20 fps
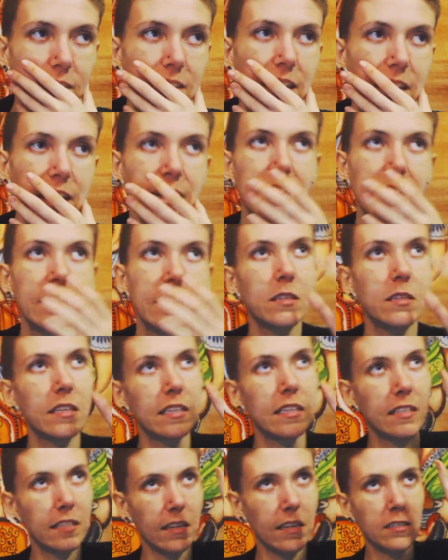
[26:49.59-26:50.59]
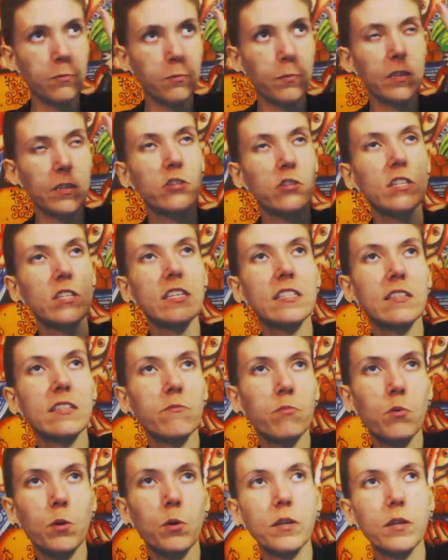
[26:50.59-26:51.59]
it's especially it's
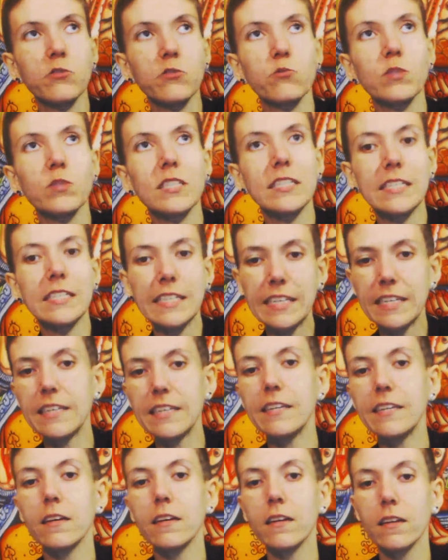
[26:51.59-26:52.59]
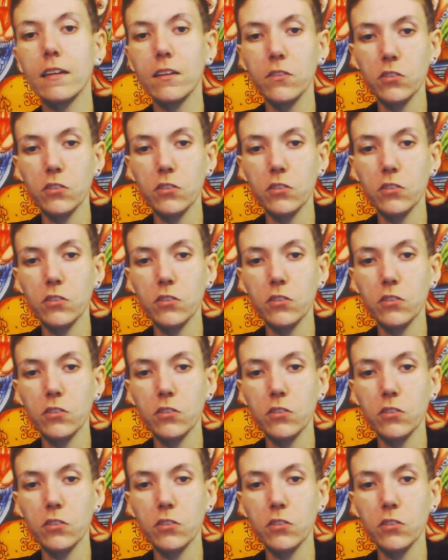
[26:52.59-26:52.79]
important to see